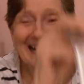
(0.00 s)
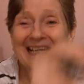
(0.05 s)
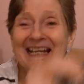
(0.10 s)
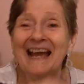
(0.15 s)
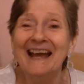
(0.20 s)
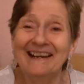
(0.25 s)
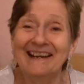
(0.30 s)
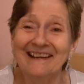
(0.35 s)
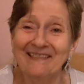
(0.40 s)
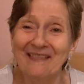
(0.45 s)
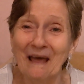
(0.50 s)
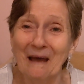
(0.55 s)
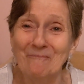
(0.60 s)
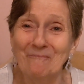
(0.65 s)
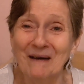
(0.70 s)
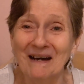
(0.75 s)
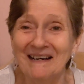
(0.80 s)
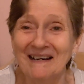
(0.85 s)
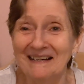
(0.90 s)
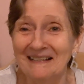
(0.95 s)
I added
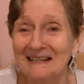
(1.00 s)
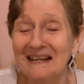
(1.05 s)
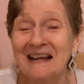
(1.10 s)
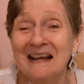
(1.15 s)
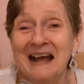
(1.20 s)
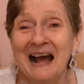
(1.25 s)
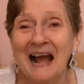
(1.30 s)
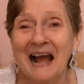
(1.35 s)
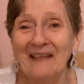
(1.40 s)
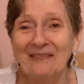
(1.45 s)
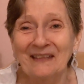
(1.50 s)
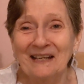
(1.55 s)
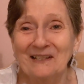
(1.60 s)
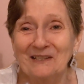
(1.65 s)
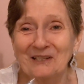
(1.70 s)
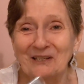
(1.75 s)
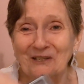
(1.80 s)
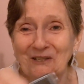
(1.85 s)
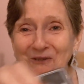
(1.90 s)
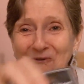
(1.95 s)
that part. I think it's a